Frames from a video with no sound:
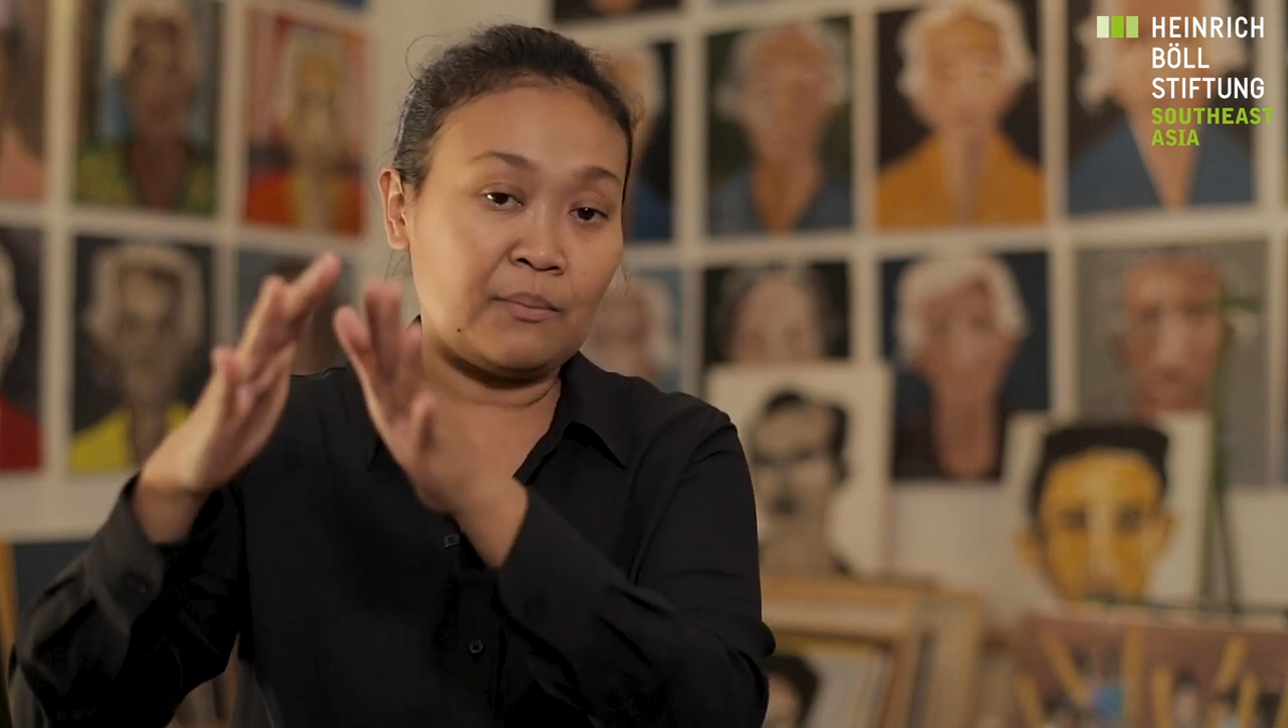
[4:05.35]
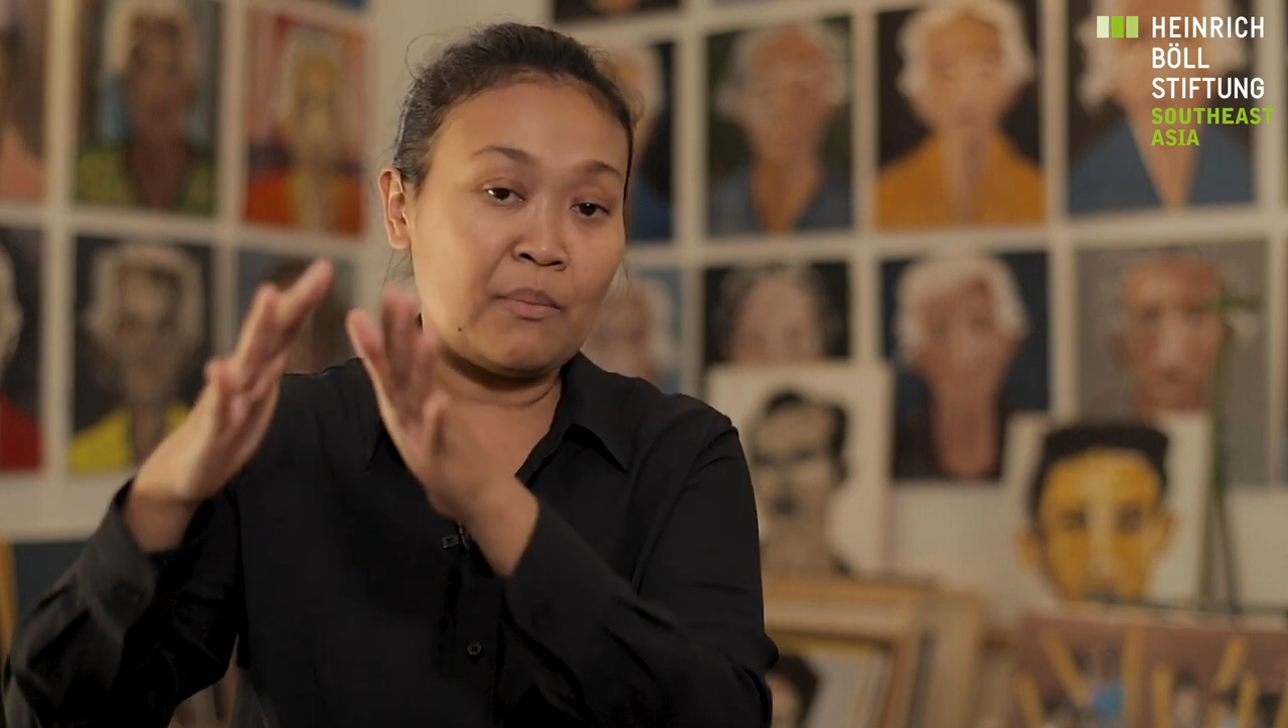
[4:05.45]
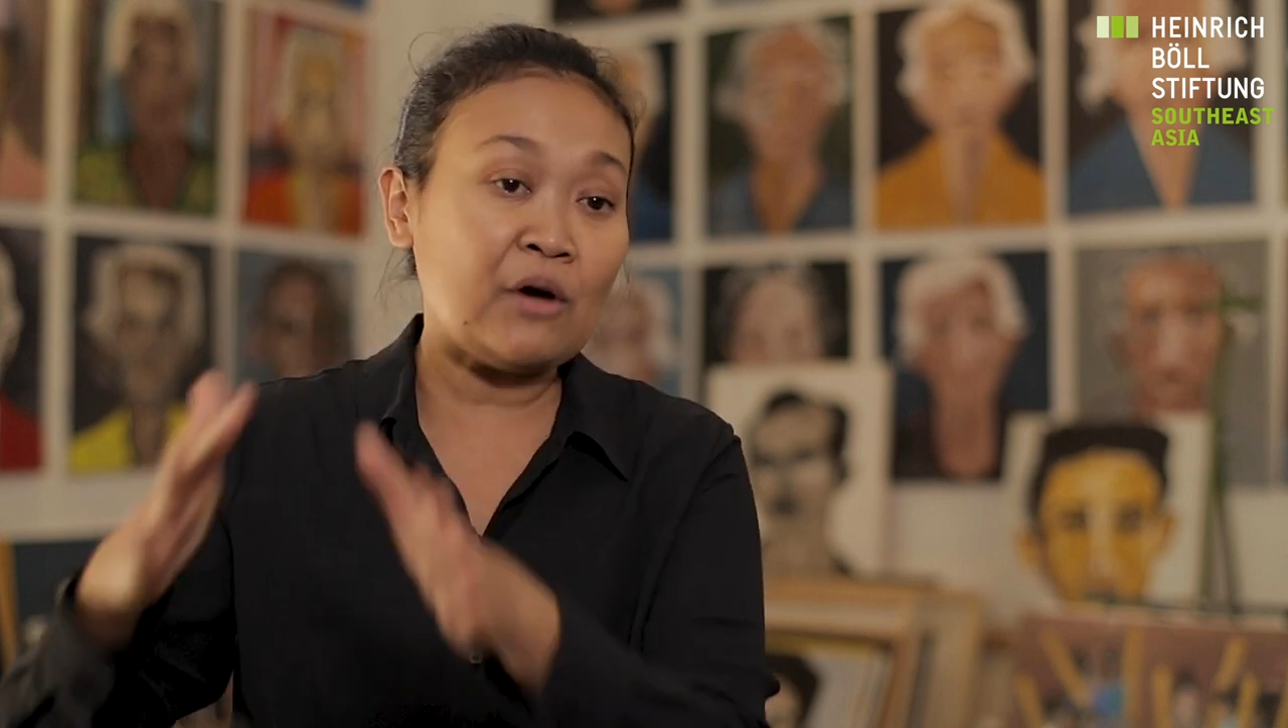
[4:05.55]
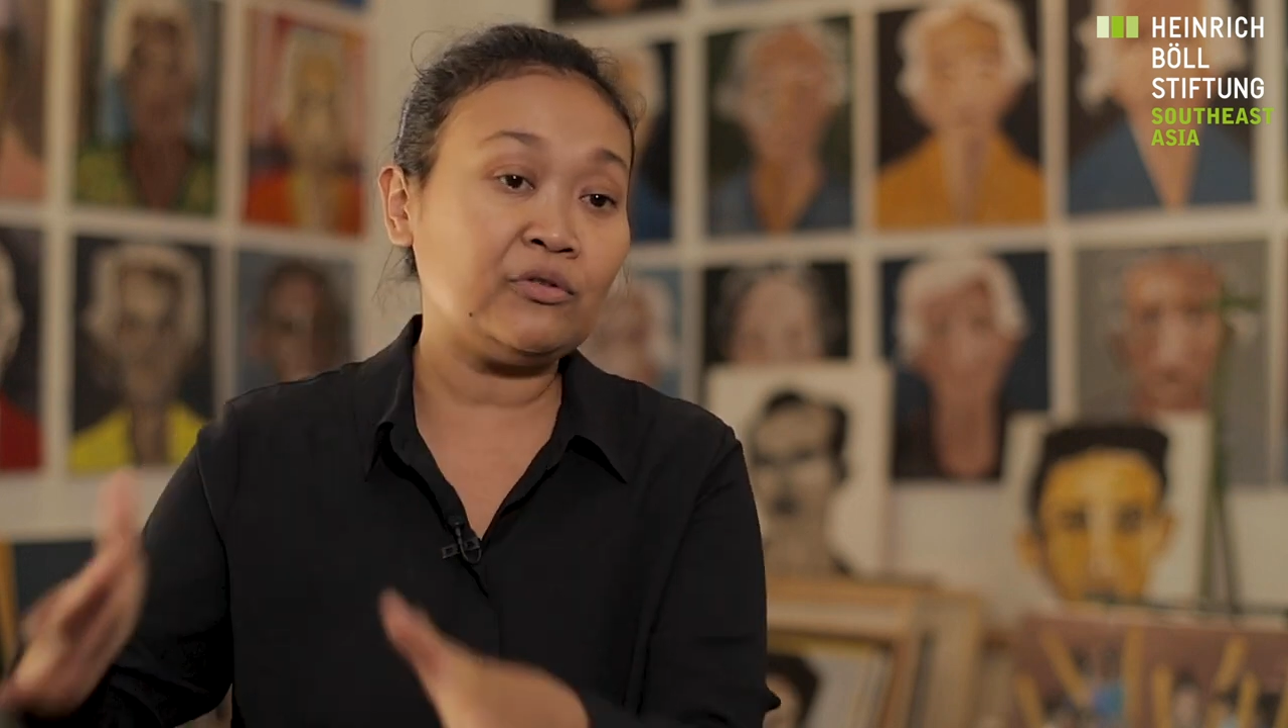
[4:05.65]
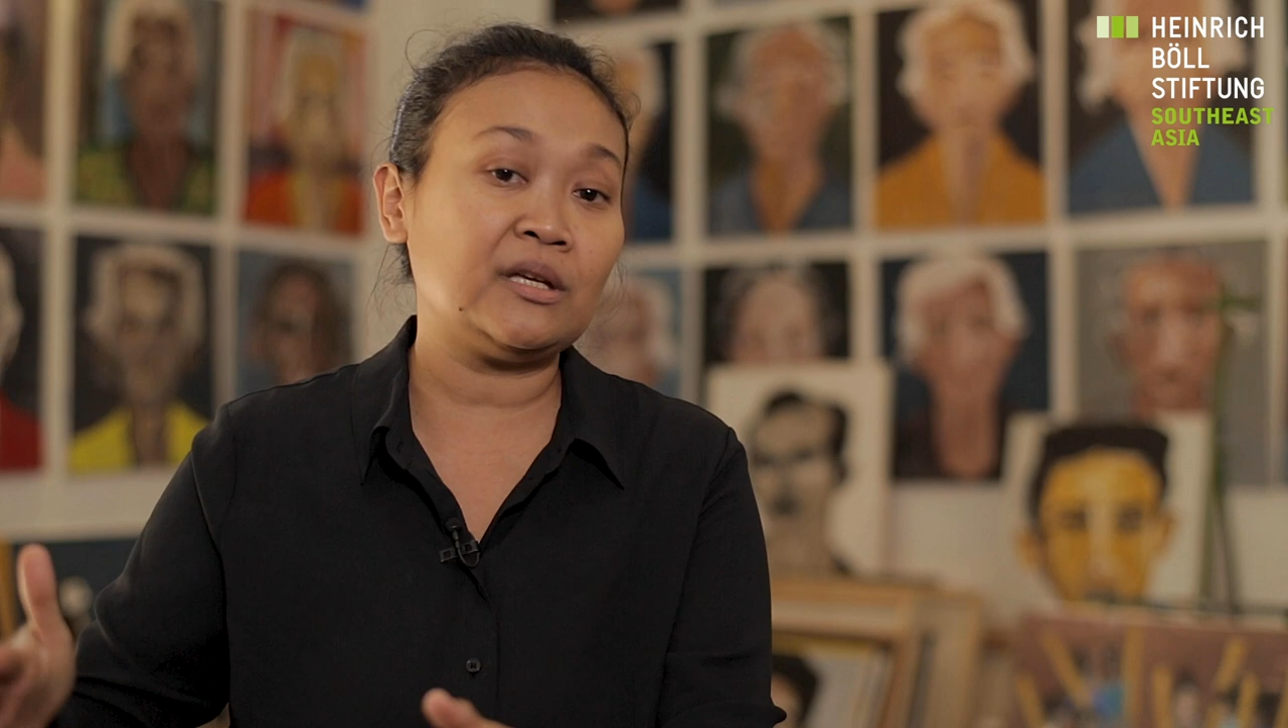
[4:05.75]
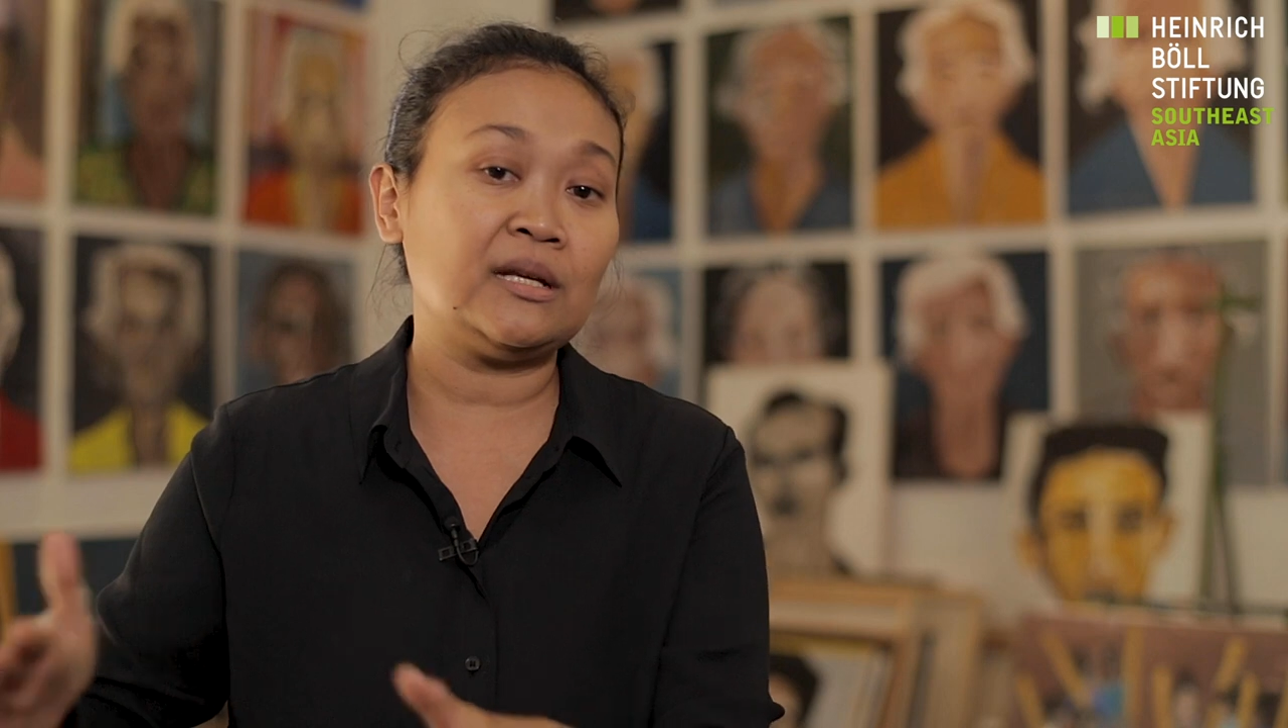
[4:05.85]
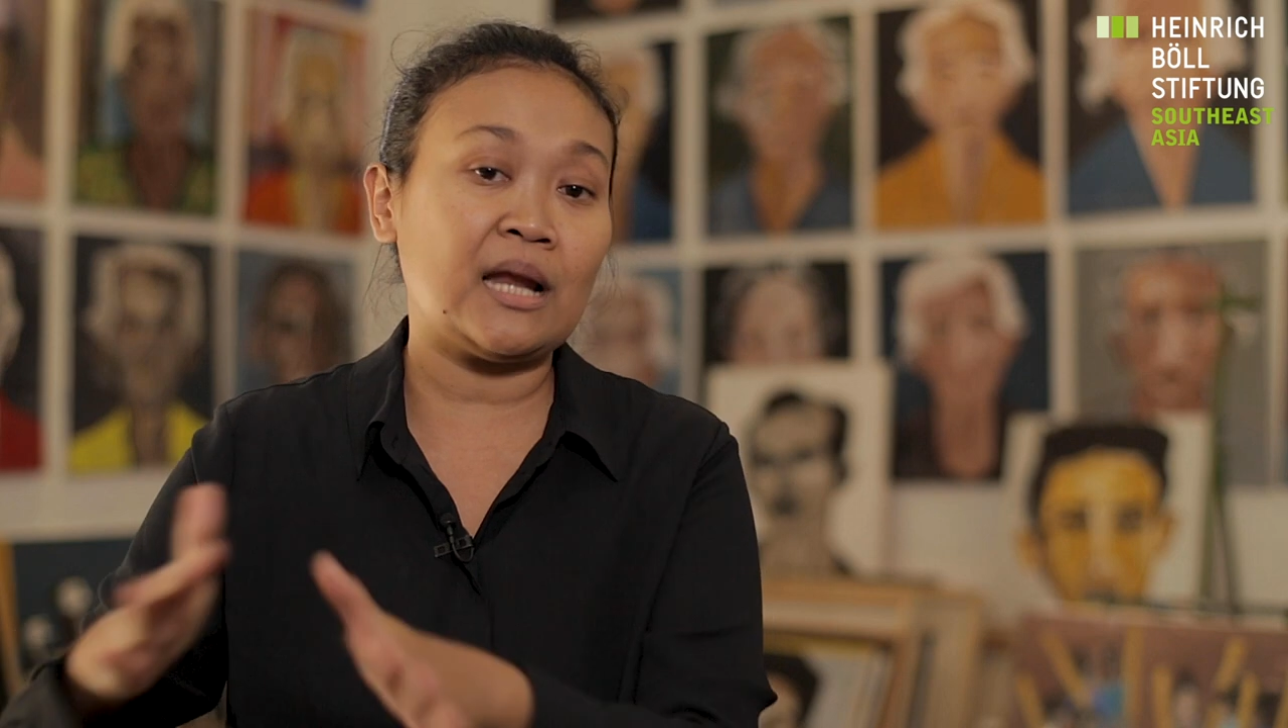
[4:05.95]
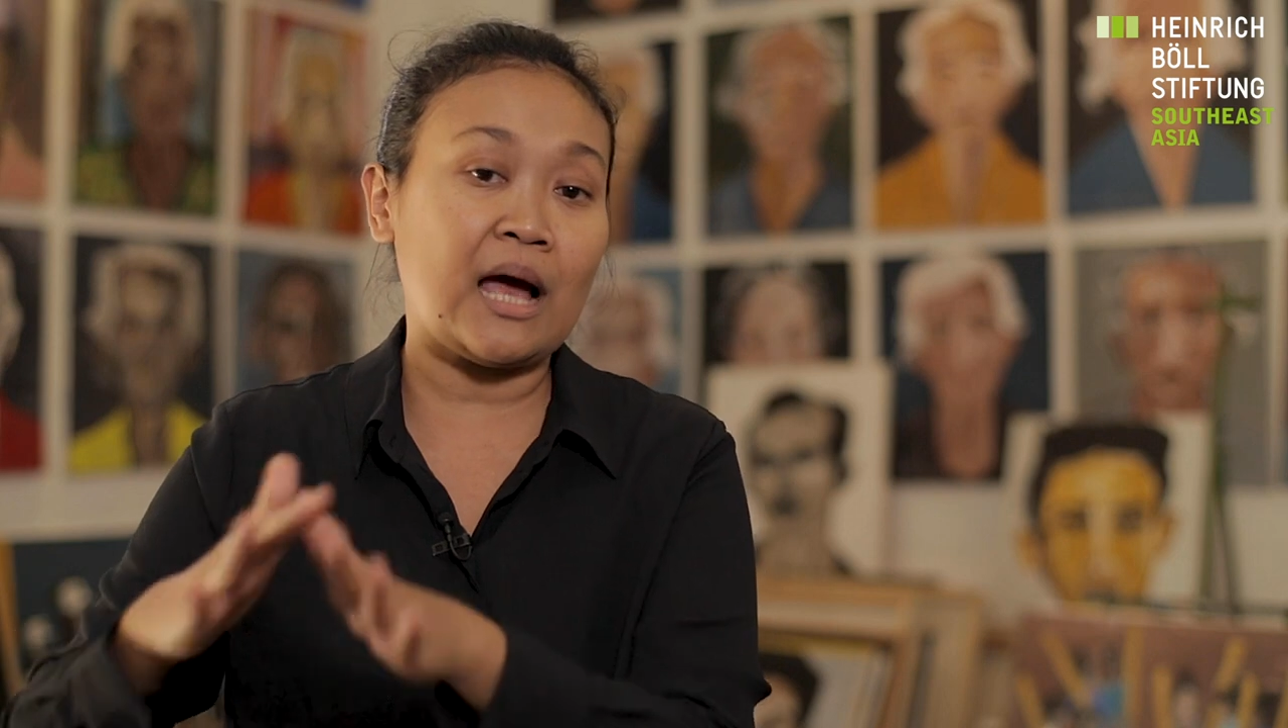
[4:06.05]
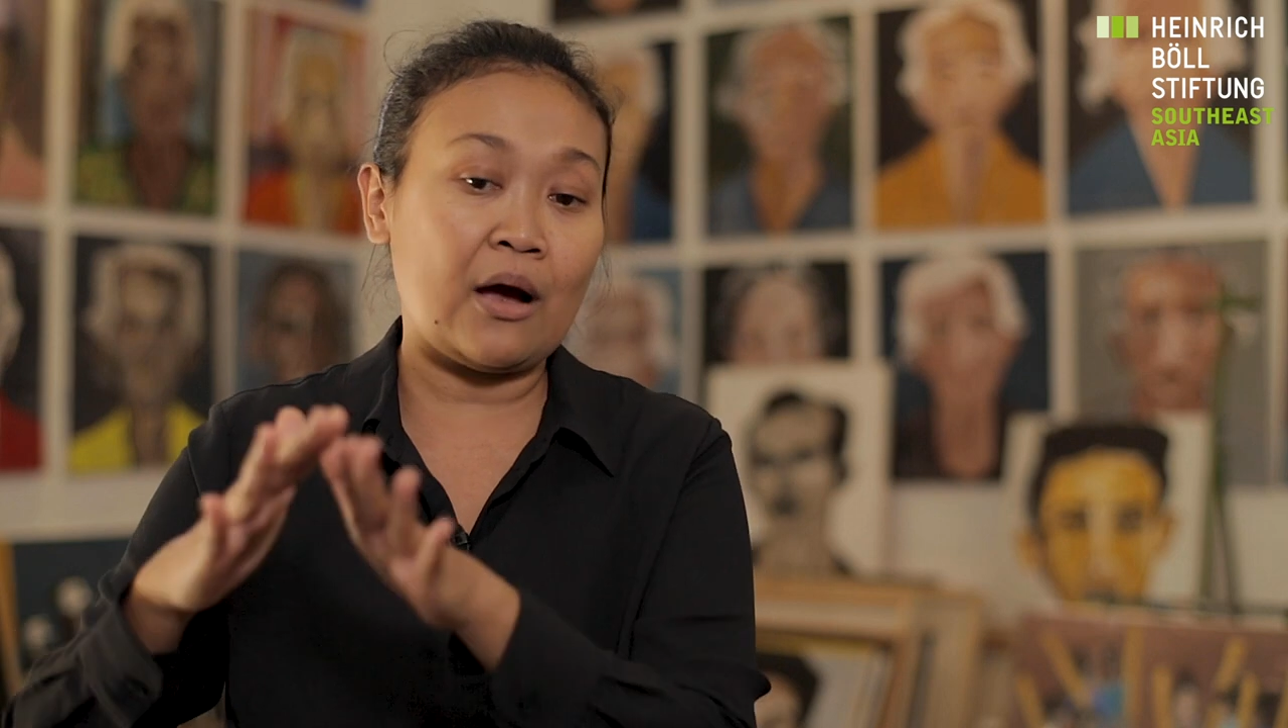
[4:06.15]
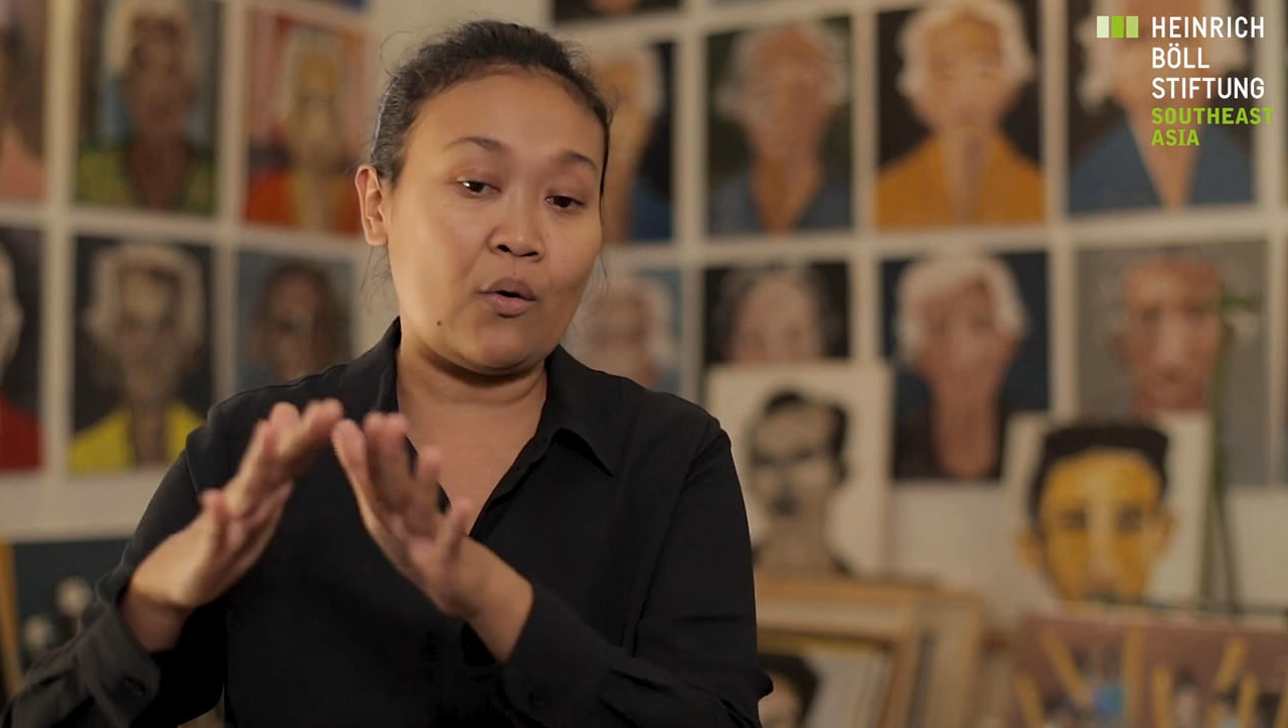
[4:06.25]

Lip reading: mountain